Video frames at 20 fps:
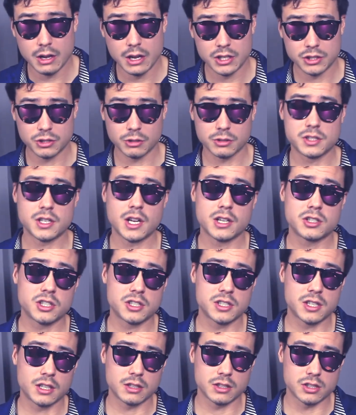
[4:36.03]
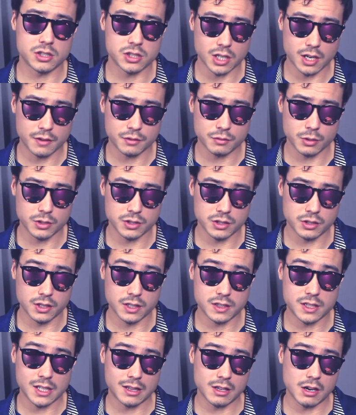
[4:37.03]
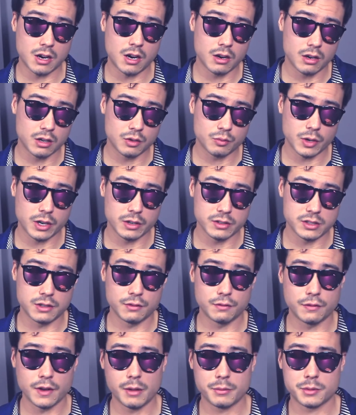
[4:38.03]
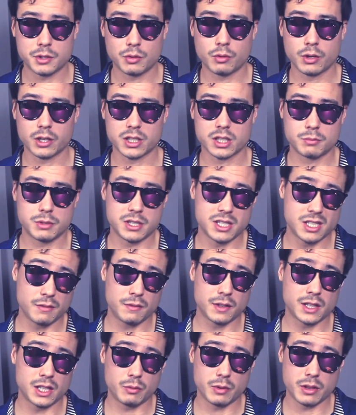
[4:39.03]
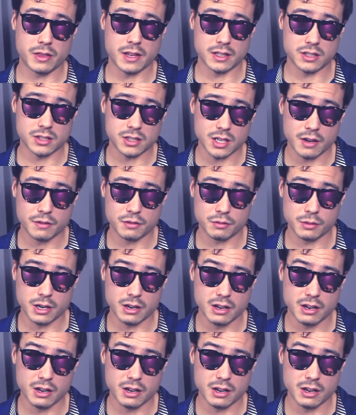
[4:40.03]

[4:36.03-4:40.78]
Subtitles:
So it's not just that the software is good, it's that the hardware is developed to work specifically with that software.